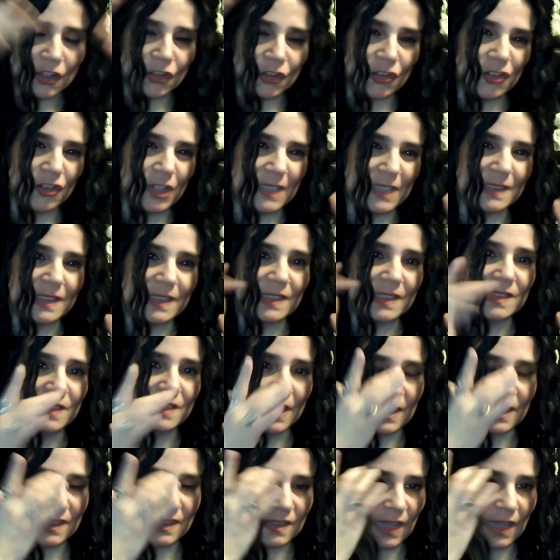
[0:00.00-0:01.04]
it's not
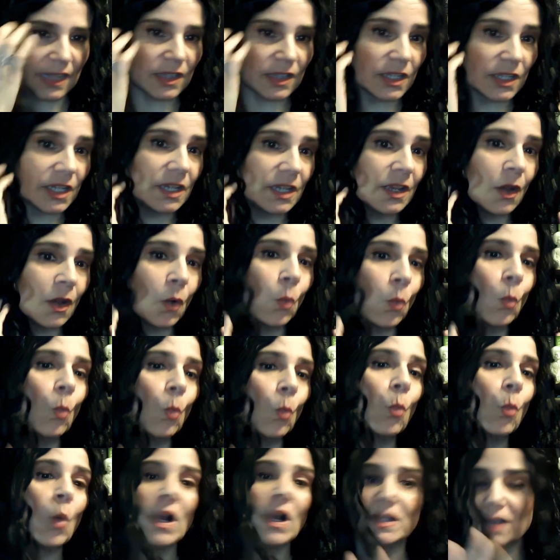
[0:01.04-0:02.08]
said exactly
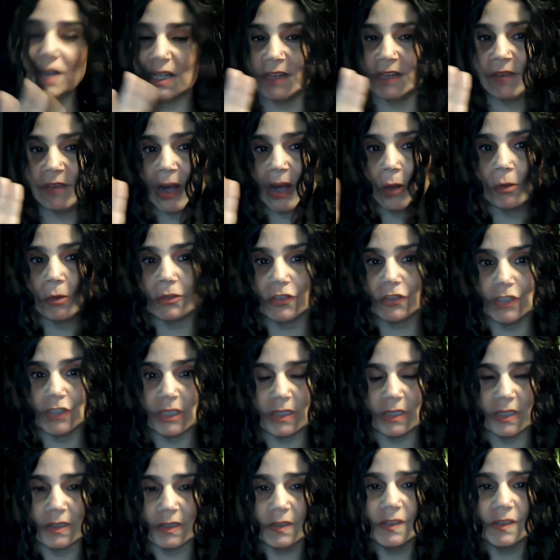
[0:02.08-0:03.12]
what kind of owl she
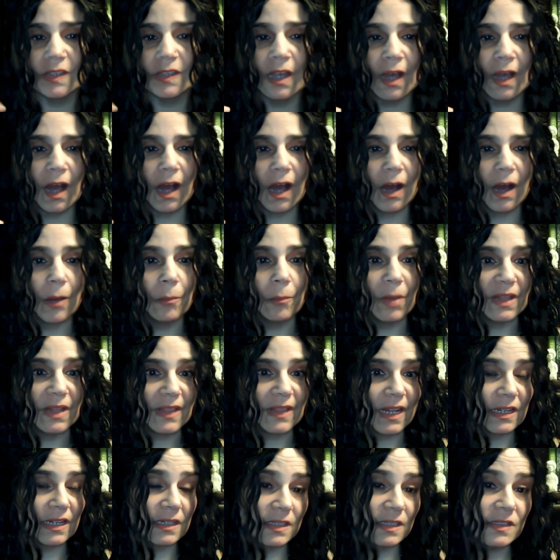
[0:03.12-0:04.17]
is, but
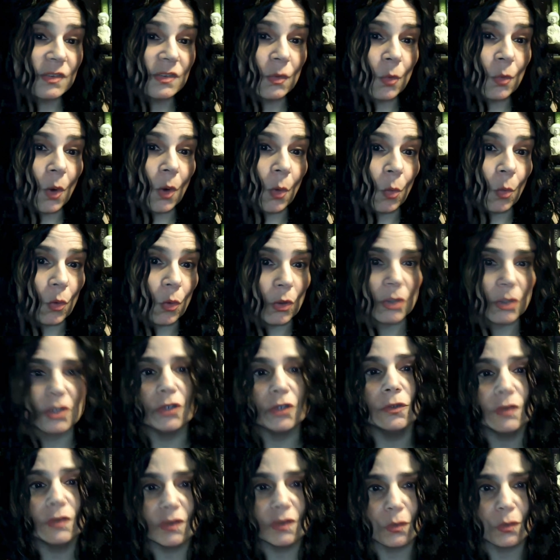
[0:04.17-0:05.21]
that it is a word
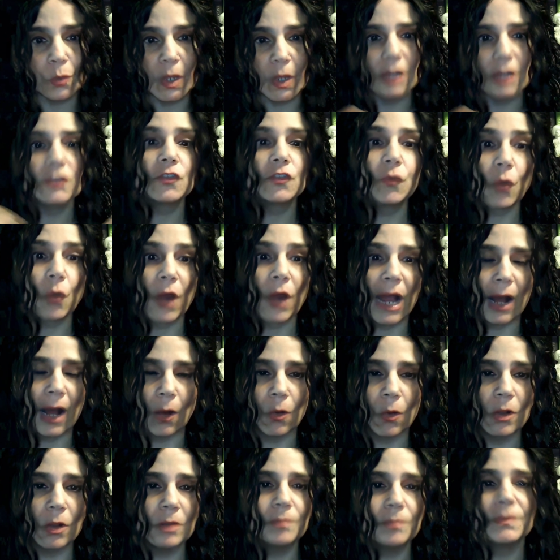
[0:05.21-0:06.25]
used in Welsh for
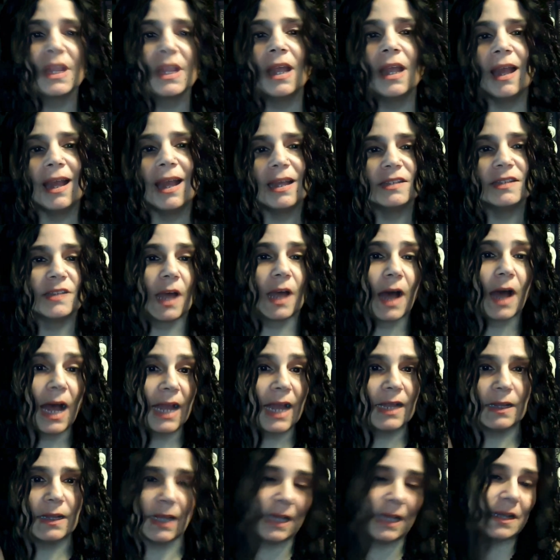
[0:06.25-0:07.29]
owl. And
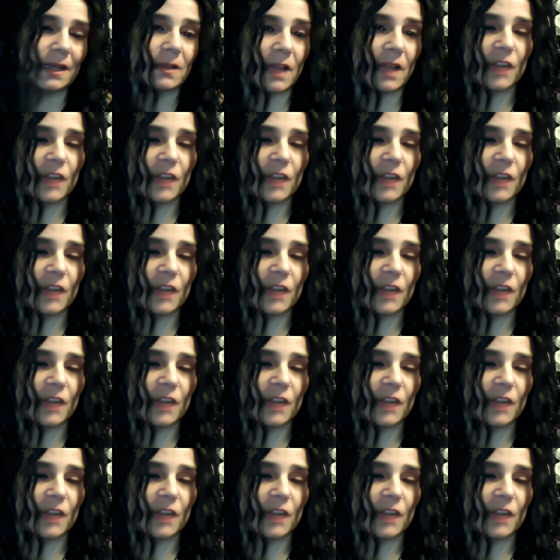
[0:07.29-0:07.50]
a lot of